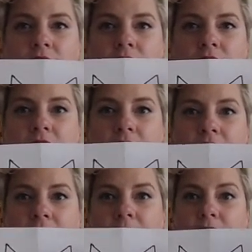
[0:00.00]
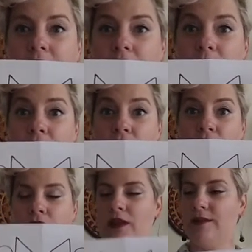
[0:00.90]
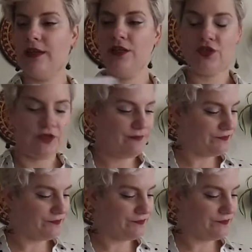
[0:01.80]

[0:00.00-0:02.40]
either side, but like a mirror image.